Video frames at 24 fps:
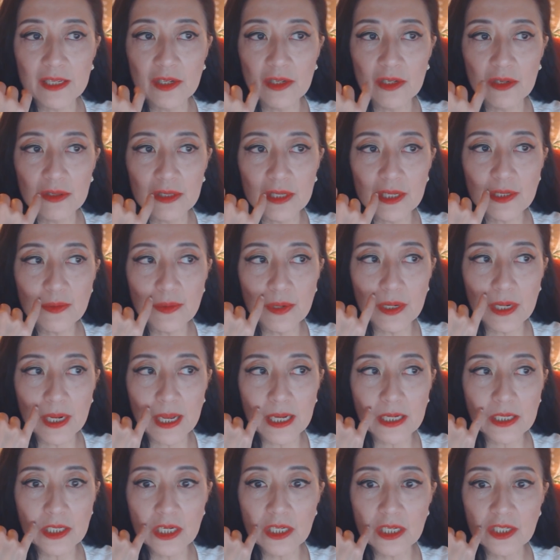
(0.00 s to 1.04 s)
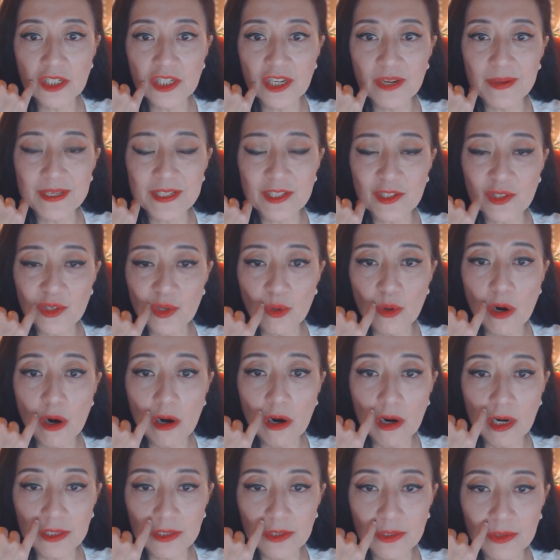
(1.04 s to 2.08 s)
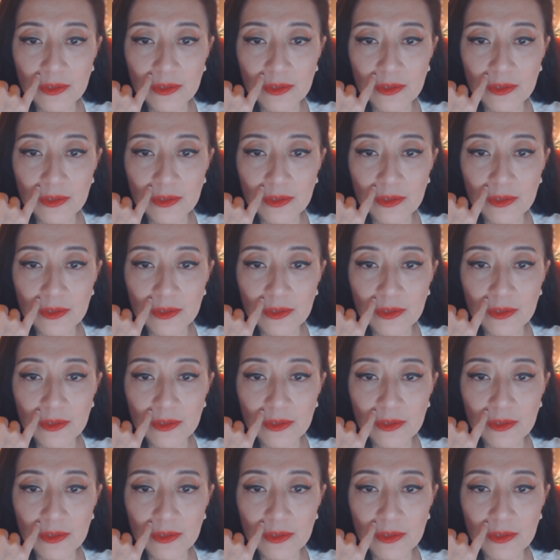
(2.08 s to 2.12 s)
this relationship is so hard